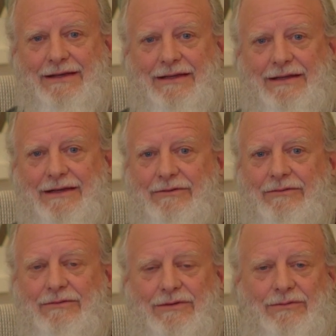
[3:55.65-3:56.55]
And then
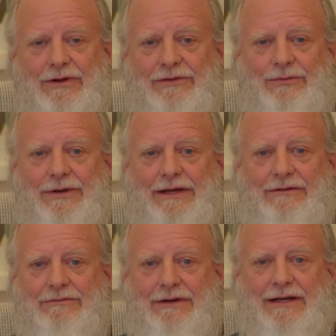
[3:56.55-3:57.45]
once
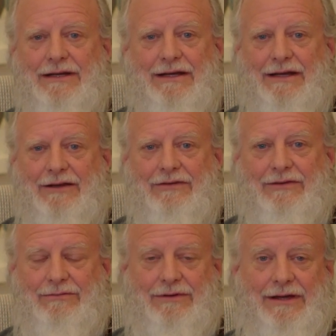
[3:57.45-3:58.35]
we recognize
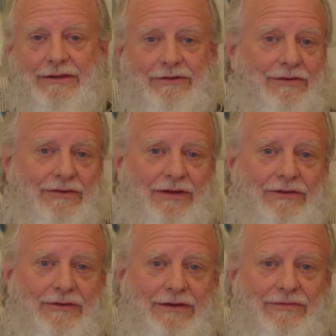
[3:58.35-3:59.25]
that we either
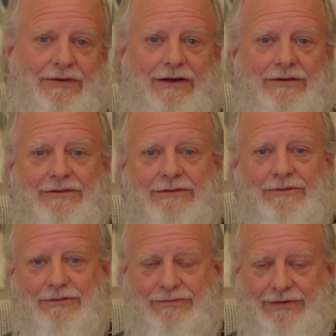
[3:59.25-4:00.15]
successfully fought or